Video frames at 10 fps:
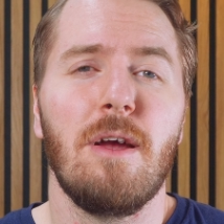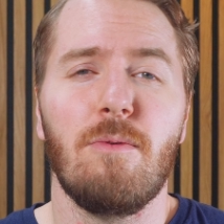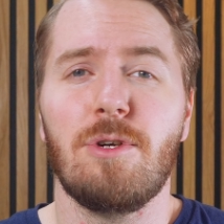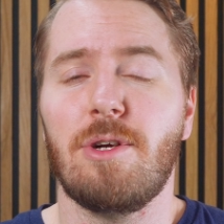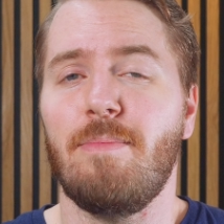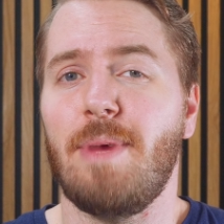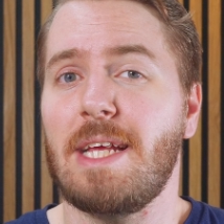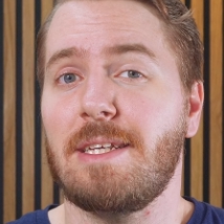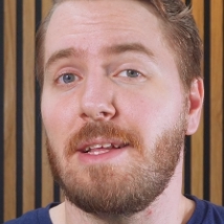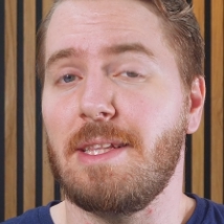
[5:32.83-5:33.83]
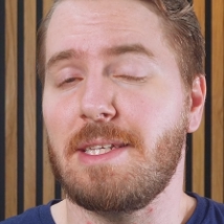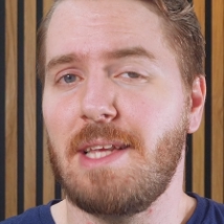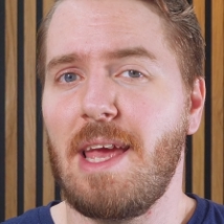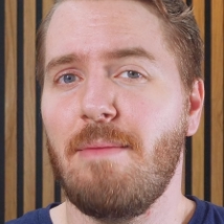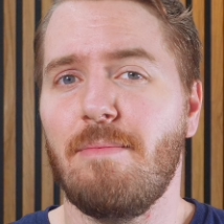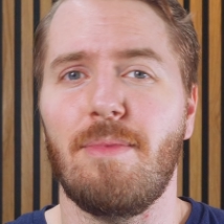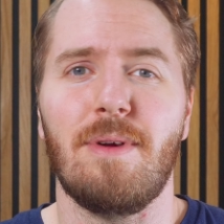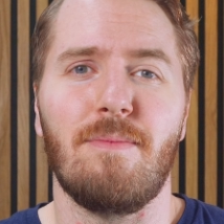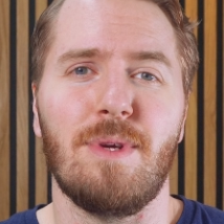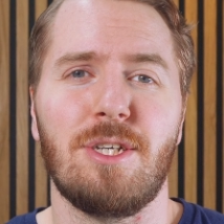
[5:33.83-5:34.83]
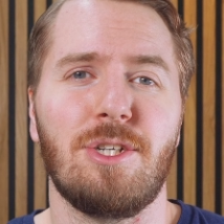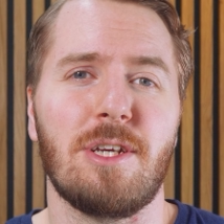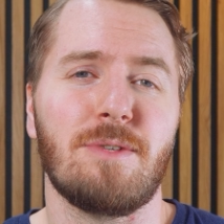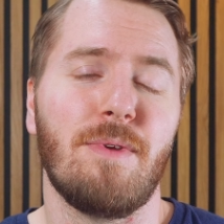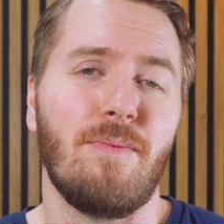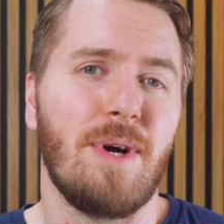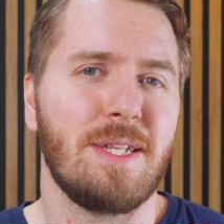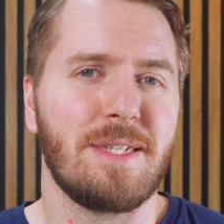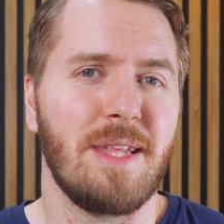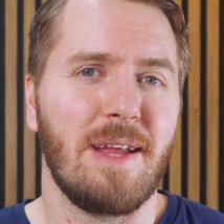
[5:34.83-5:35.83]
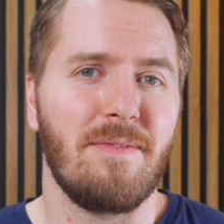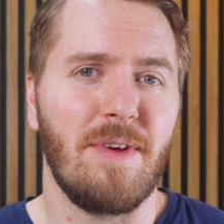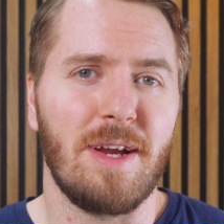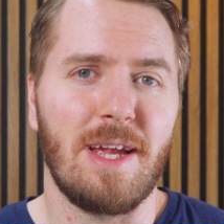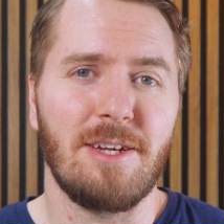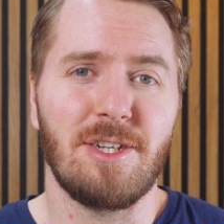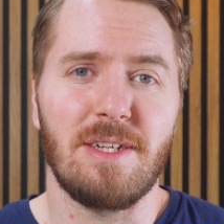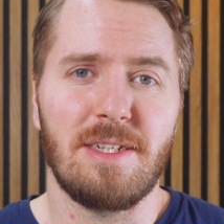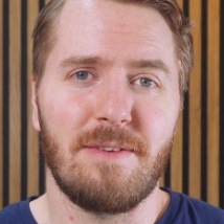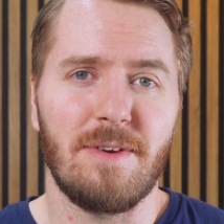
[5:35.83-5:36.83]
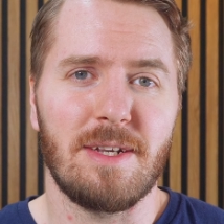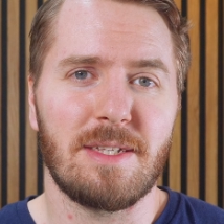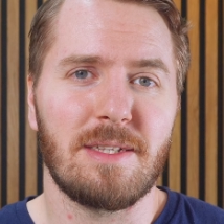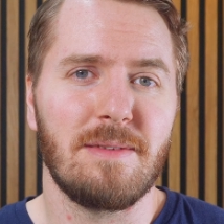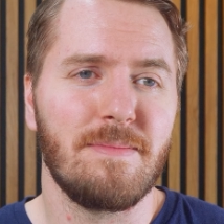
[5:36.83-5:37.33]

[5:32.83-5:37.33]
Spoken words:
which are basically the same, but just with one slight variation difference.